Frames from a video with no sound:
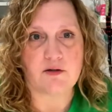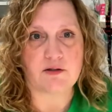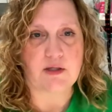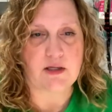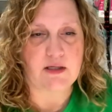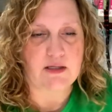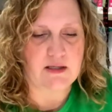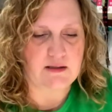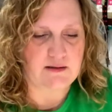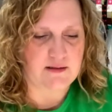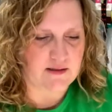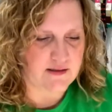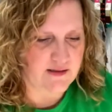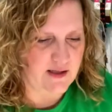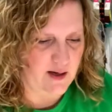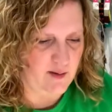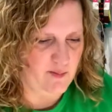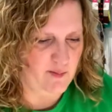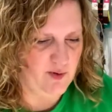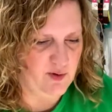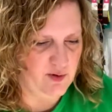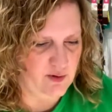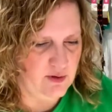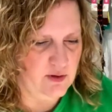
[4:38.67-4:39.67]
I did the
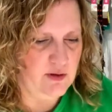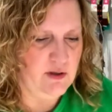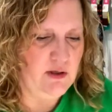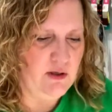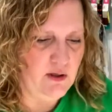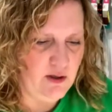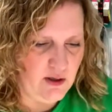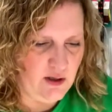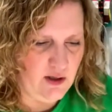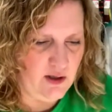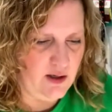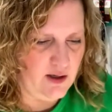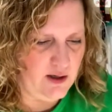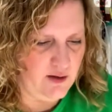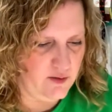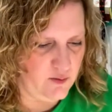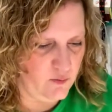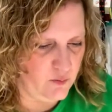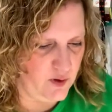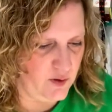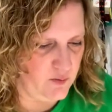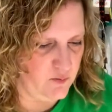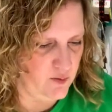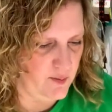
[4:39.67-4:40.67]
sample and the
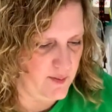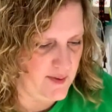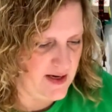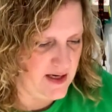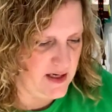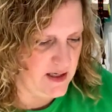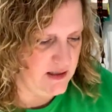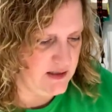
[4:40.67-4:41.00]
one we're making